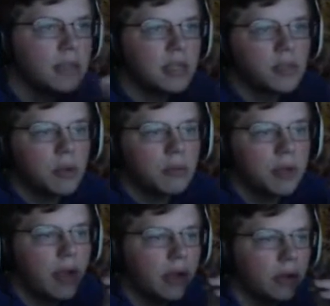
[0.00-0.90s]
Unless I just
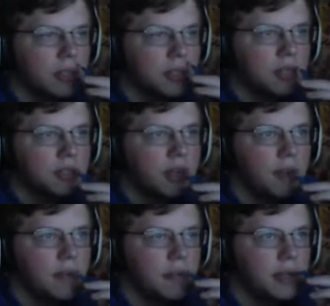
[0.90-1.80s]
want to play Ragnaros next
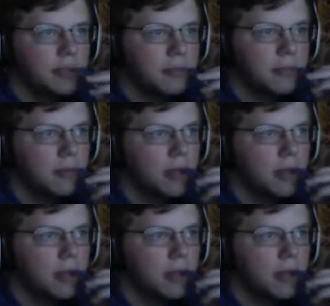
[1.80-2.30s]
turn if he plays